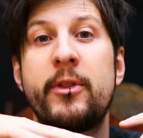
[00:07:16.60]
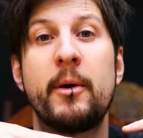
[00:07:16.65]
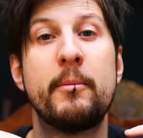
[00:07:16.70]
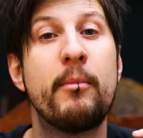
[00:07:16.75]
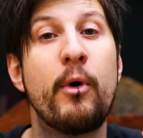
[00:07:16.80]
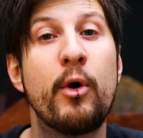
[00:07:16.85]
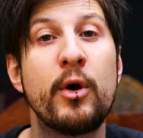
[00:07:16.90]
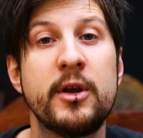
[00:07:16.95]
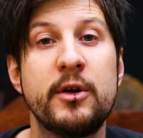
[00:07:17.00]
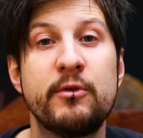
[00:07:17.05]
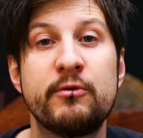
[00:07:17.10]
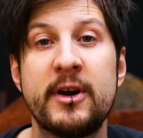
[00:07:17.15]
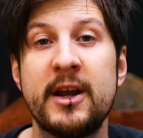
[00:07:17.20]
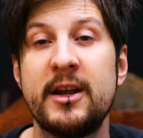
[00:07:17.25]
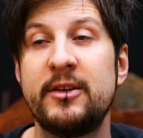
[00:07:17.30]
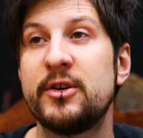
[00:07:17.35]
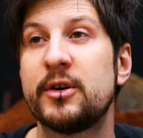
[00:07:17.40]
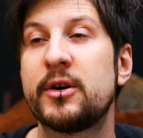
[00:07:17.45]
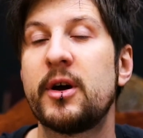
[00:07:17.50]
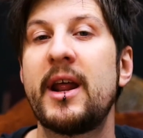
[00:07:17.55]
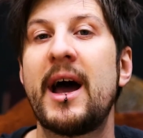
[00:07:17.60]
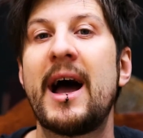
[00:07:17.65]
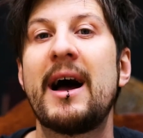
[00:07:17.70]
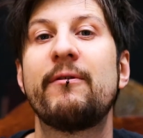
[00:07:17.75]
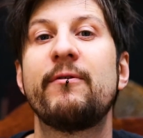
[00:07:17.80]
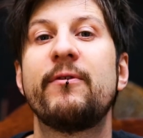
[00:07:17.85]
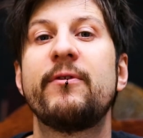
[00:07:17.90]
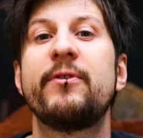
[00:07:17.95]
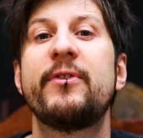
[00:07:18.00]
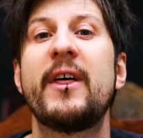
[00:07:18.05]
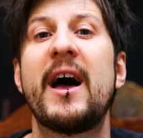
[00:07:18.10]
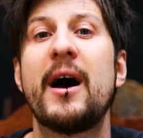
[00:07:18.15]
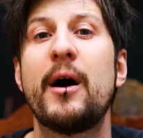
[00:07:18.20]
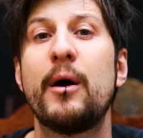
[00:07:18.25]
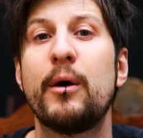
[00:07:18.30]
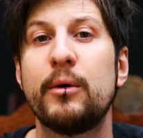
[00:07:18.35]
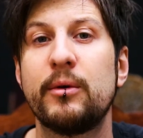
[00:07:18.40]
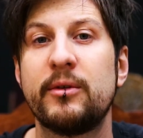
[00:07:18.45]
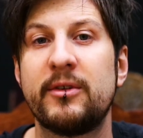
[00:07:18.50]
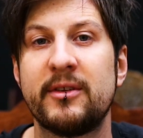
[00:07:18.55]
The more you read, you're going to have
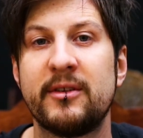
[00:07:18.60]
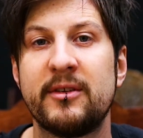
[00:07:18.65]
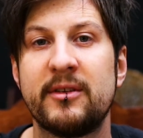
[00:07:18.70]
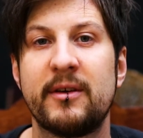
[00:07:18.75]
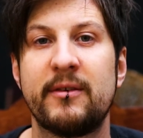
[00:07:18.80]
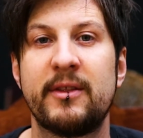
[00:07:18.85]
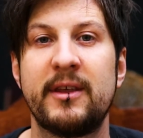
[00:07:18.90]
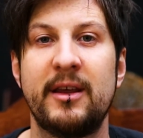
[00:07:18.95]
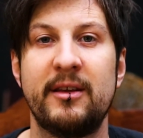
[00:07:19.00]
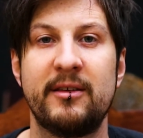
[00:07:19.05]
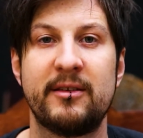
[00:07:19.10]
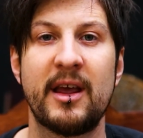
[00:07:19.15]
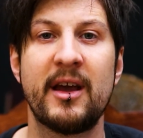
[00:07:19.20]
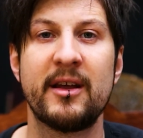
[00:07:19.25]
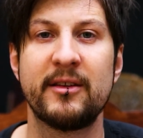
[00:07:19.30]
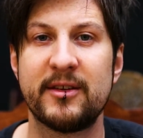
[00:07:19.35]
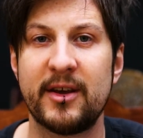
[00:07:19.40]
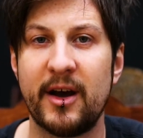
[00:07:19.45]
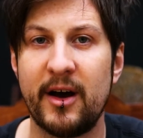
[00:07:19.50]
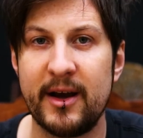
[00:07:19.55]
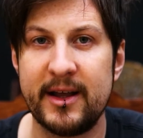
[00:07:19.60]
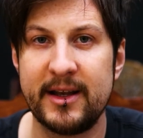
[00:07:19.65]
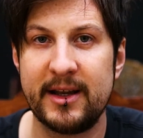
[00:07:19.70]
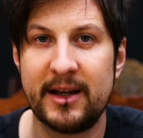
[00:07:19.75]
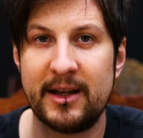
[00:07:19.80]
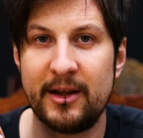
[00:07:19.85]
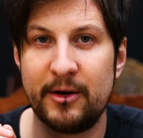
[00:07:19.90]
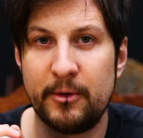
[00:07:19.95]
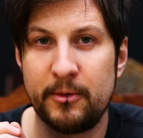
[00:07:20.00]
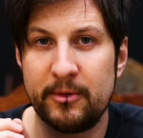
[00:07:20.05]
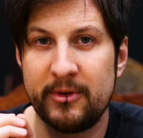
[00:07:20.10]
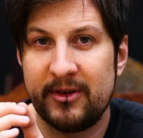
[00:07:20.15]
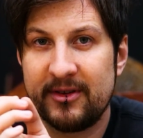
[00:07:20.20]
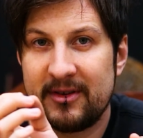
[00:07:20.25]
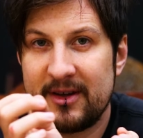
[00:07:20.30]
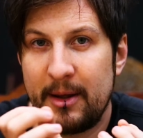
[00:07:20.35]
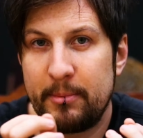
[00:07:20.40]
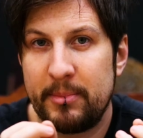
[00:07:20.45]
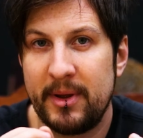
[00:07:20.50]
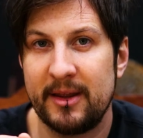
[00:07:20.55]
thousands of these tiny little
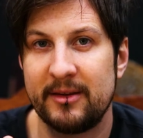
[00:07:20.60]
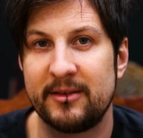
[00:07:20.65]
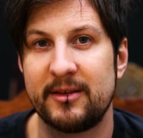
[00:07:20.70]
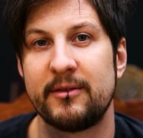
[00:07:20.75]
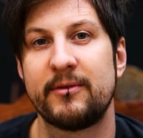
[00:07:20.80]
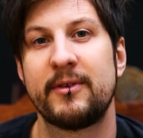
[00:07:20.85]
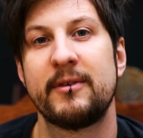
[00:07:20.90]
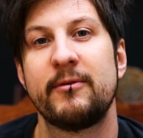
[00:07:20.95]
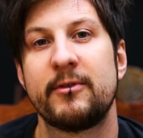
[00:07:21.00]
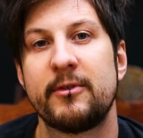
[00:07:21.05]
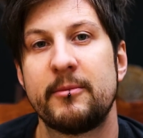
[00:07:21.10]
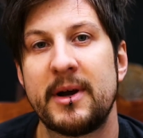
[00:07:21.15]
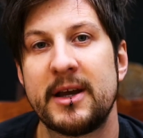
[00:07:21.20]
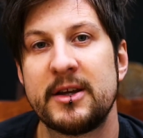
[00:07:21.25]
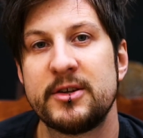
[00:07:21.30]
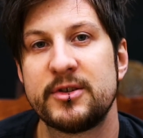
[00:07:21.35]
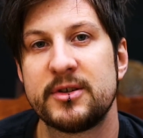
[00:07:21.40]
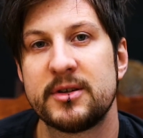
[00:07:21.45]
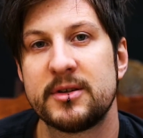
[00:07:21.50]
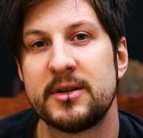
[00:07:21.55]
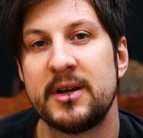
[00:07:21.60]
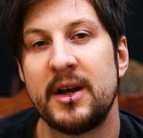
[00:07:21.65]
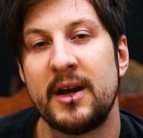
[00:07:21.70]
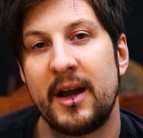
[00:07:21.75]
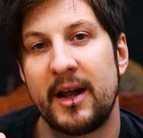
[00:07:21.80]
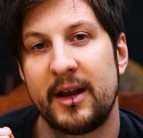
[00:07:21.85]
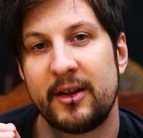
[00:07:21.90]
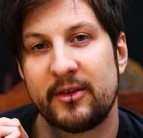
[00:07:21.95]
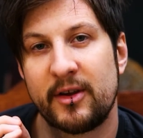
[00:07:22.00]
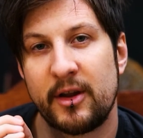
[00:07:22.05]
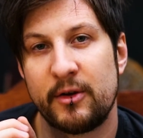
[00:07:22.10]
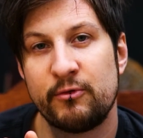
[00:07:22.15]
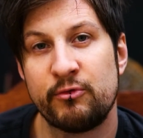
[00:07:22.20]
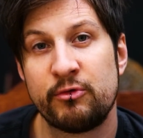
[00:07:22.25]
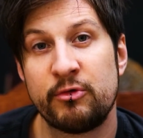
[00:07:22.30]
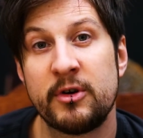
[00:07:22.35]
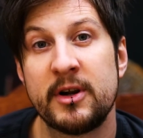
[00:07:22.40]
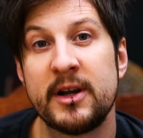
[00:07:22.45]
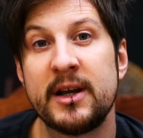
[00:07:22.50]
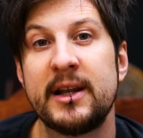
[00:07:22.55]
snippets of information, and it's going to
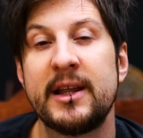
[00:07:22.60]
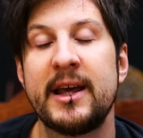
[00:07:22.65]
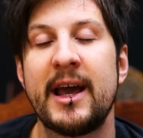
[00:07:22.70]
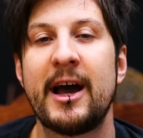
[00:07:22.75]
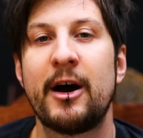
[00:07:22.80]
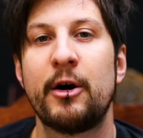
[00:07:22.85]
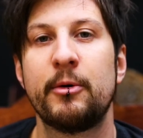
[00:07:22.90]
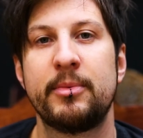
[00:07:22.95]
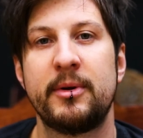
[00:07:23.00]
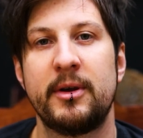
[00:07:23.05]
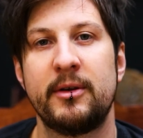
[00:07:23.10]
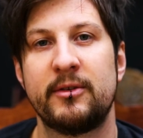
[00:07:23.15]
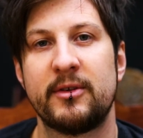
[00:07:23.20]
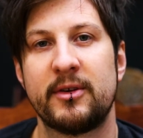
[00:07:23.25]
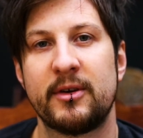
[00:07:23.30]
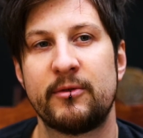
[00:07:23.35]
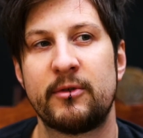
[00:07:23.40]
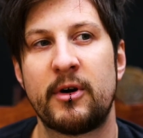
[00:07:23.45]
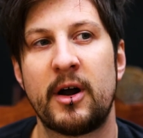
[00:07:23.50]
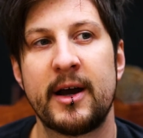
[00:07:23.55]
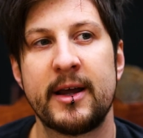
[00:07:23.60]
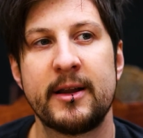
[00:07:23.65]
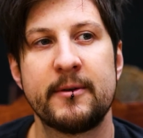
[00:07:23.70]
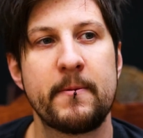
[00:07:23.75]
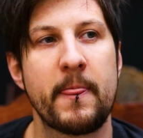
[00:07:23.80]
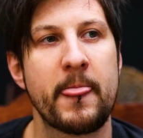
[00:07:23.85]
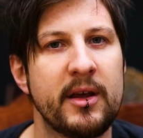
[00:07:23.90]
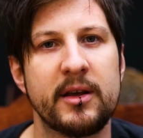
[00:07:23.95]
really help you to write.